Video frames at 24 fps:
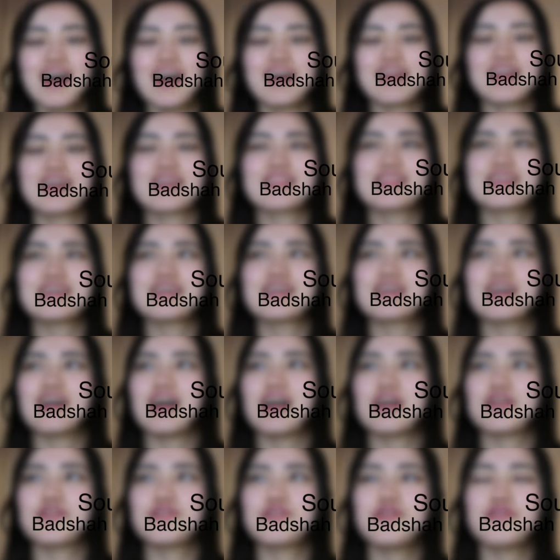And I think,
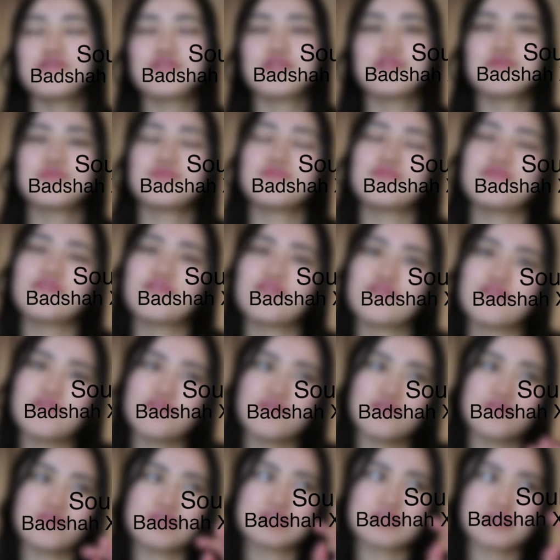I don't know if
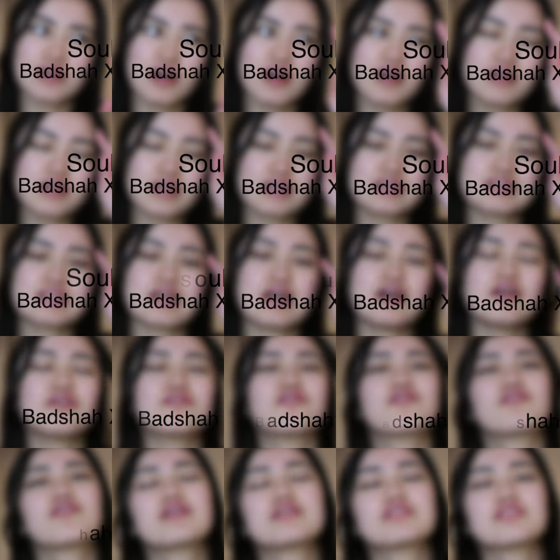the song is out
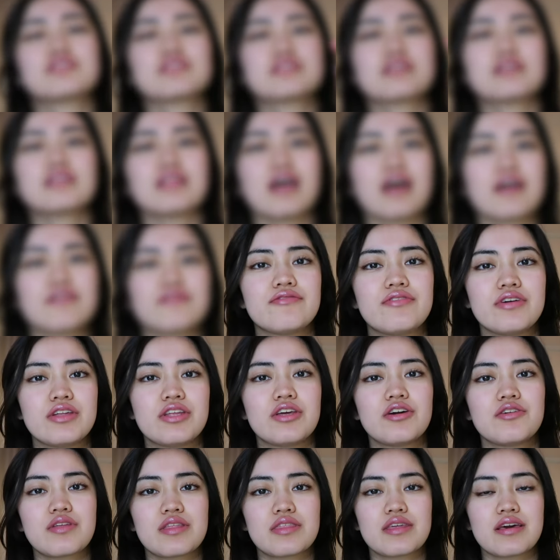or it's just a live
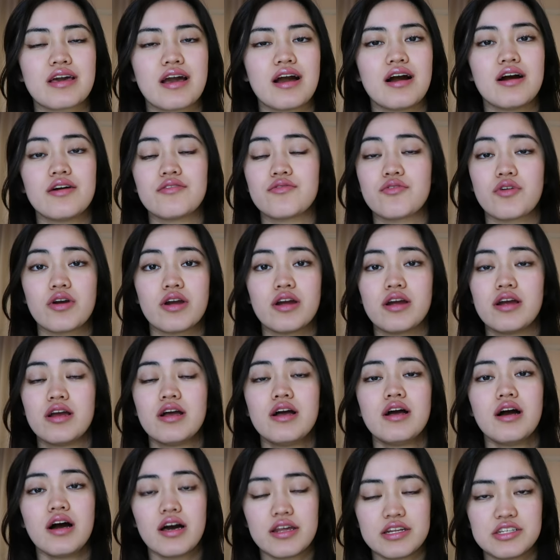video that they have where
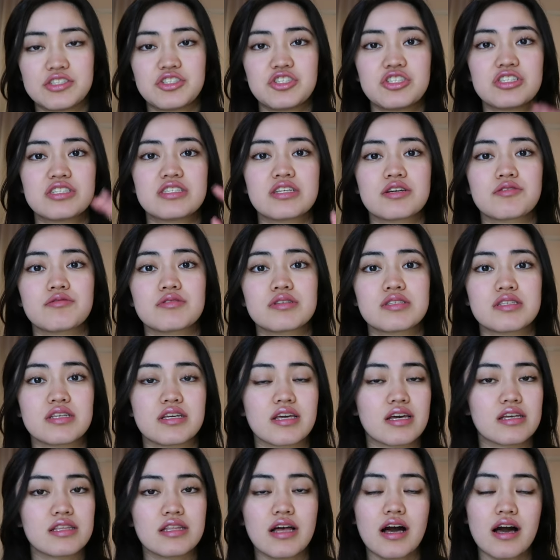Arijit Singh was
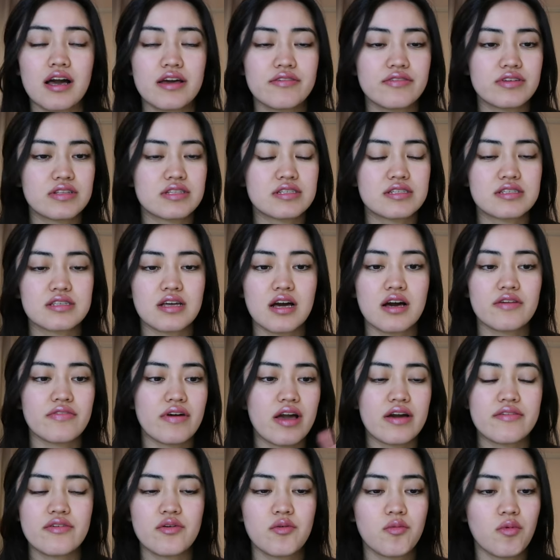singing live and stuff. I
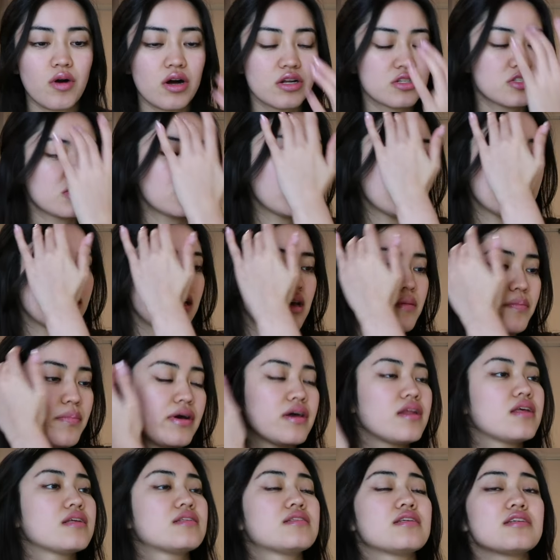haven't watched it yet,
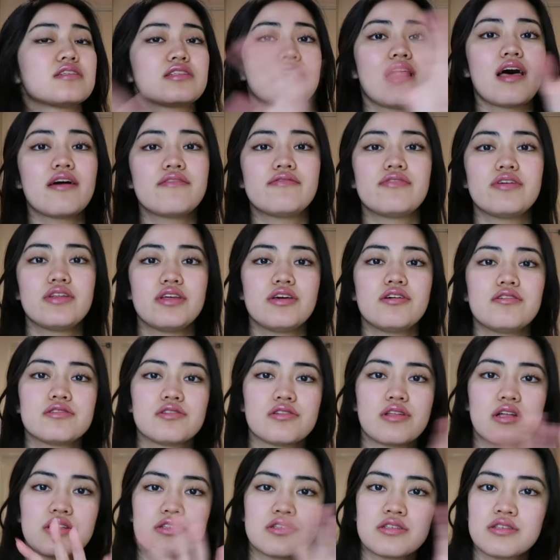but it's his live video,
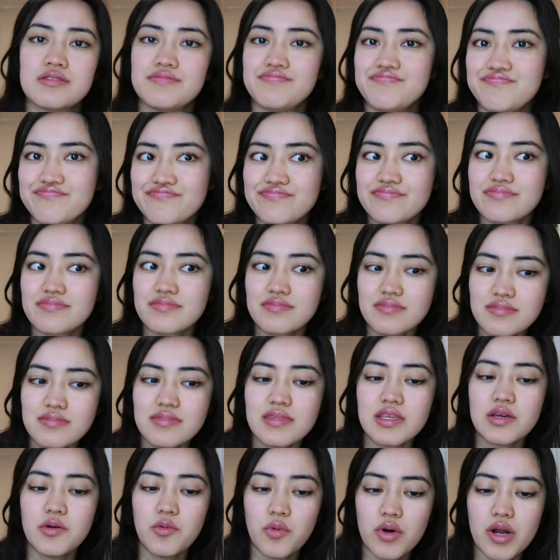so that's
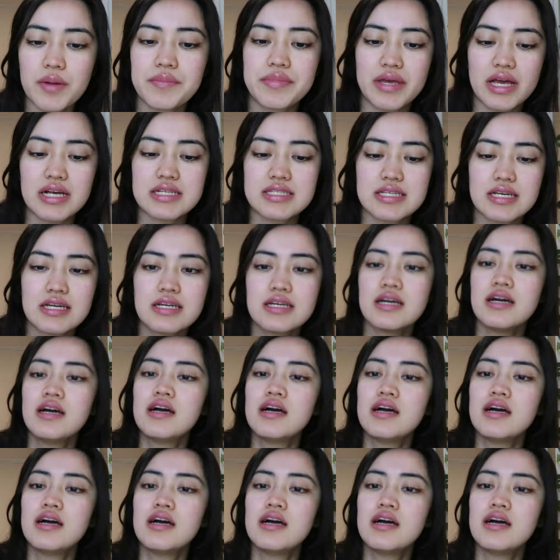what I'm guessing.